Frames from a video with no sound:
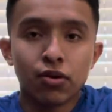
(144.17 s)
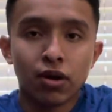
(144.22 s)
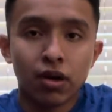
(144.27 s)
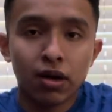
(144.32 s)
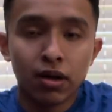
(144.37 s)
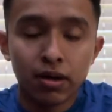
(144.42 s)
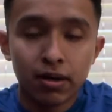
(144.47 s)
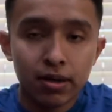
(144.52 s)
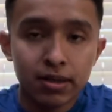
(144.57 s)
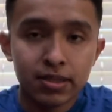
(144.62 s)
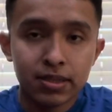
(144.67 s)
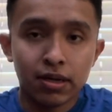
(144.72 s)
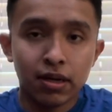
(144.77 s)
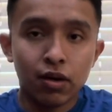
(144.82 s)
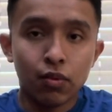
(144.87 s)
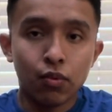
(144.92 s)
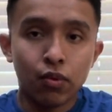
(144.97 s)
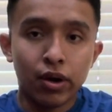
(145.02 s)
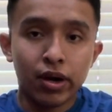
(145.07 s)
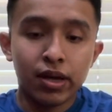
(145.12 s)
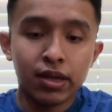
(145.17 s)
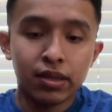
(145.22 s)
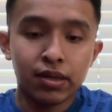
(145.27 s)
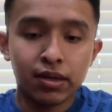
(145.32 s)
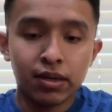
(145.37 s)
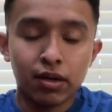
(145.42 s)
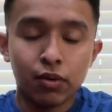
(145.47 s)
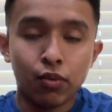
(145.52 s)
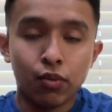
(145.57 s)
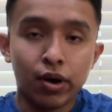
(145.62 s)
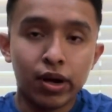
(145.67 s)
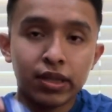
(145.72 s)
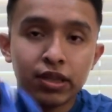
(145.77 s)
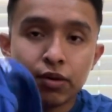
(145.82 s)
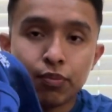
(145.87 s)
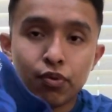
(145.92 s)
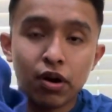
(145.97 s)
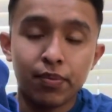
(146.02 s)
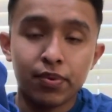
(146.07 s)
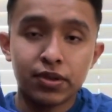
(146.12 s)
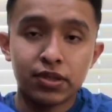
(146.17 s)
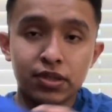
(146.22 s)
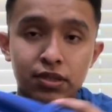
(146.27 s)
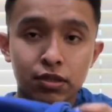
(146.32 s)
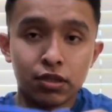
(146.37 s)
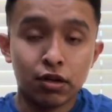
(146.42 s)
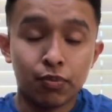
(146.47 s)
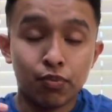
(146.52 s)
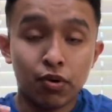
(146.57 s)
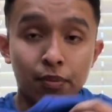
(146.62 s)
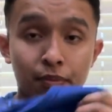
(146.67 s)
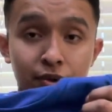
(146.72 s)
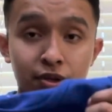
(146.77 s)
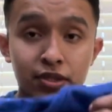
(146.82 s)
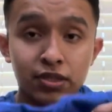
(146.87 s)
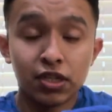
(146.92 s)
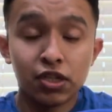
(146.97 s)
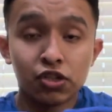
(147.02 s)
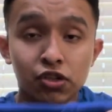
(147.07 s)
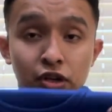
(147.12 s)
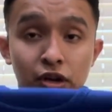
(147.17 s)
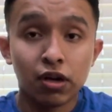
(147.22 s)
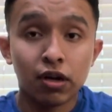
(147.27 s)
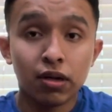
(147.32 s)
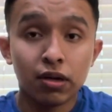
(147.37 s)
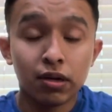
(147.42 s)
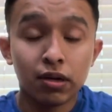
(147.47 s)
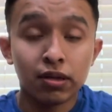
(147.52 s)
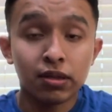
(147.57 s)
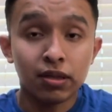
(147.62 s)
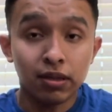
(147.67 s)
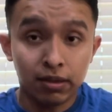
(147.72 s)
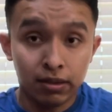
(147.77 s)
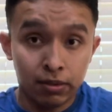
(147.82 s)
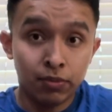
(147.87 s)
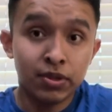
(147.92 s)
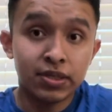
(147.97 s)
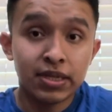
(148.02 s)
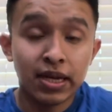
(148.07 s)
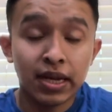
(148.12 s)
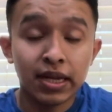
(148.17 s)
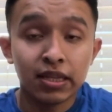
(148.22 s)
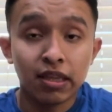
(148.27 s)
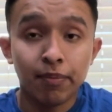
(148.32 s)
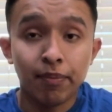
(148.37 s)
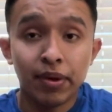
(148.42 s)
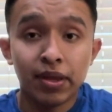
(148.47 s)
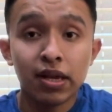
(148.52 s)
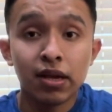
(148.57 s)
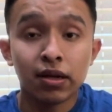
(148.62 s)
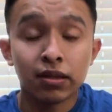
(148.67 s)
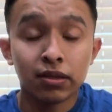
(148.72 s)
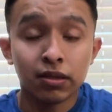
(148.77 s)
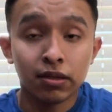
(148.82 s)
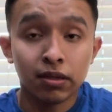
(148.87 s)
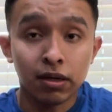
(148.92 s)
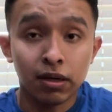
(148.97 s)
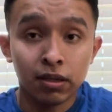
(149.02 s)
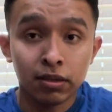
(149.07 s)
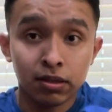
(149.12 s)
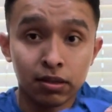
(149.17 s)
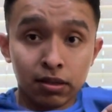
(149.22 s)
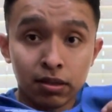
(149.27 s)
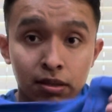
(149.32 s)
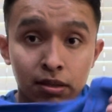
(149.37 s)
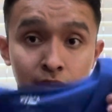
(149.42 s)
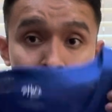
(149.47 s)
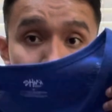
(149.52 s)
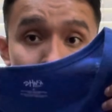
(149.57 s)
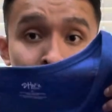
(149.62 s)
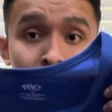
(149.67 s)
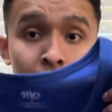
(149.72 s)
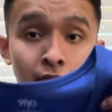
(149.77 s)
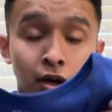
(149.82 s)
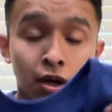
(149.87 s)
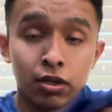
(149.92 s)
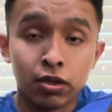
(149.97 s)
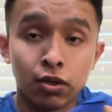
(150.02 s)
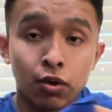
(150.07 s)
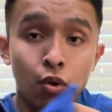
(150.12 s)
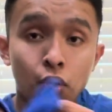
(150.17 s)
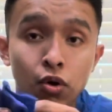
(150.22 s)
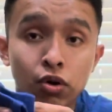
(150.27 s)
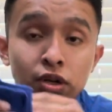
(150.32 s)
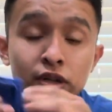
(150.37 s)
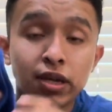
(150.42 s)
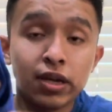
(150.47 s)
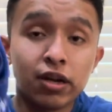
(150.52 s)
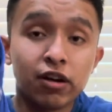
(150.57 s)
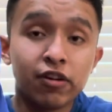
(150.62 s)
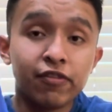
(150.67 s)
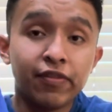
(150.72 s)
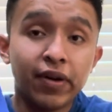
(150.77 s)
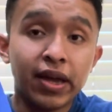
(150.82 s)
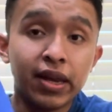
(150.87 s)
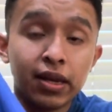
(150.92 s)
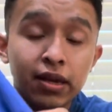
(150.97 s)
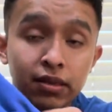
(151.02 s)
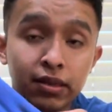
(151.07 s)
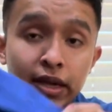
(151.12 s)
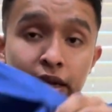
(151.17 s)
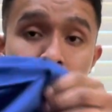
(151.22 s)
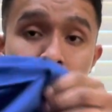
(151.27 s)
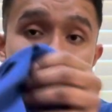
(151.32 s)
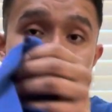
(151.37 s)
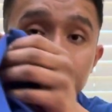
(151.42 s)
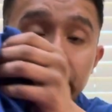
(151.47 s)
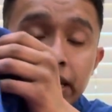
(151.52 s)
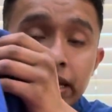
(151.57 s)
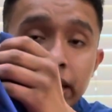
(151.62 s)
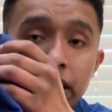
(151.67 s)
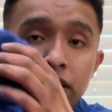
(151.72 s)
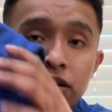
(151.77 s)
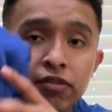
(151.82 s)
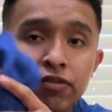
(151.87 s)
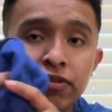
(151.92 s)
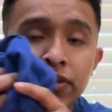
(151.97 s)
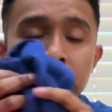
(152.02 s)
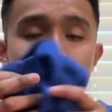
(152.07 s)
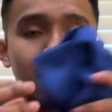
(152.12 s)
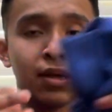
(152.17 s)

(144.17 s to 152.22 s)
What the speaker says: colors. Wearing the proper t-shirt color. Once again, depending on the corner that you're fighting out of.